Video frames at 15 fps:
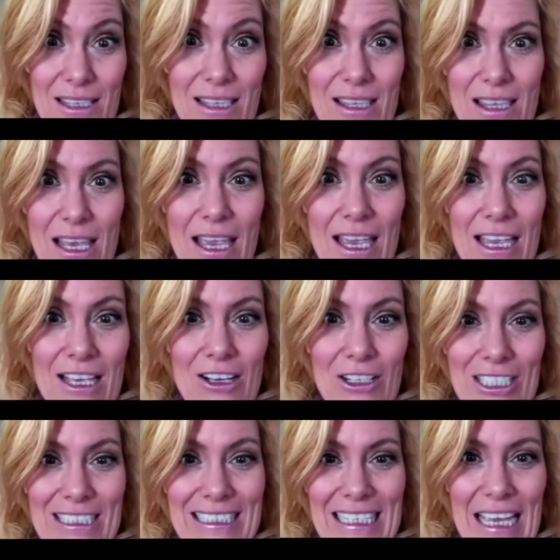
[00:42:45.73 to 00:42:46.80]
they
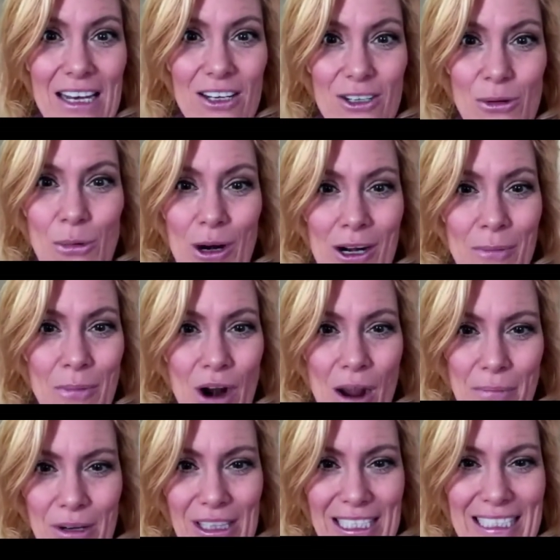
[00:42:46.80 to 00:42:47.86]
couldn't get it to work
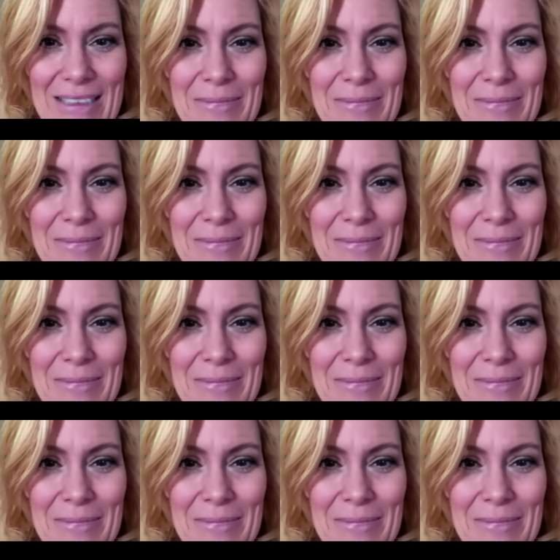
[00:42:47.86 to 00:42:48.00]
properly.